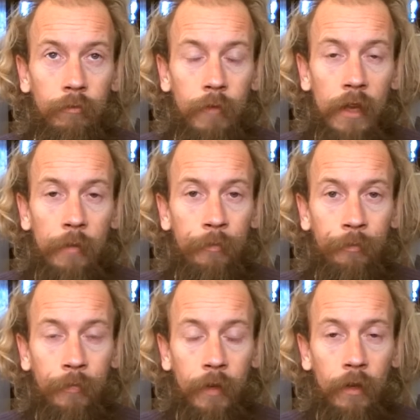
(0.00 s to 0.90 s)
Yeah,
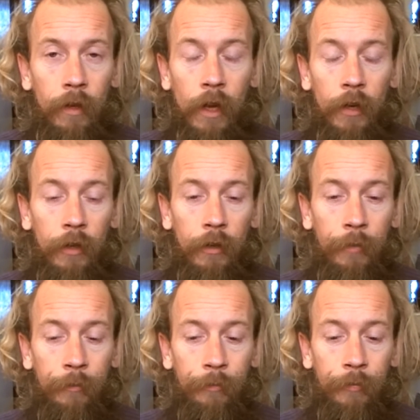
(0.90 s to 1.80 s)
I don't know.
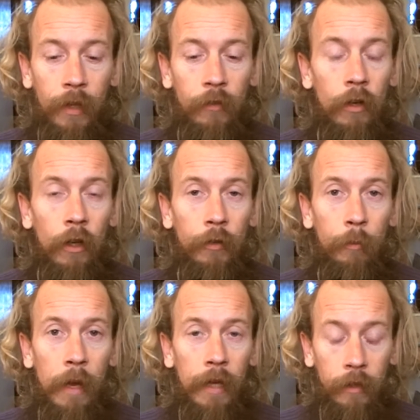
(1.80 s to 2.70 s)
There's a lot
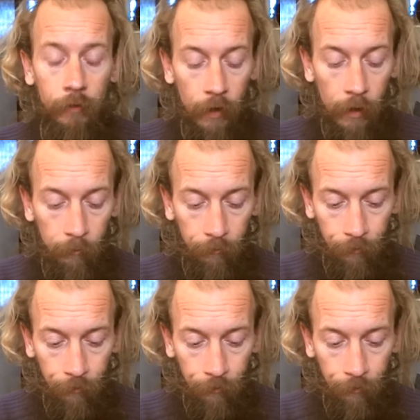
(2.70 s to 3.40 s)
to back this up.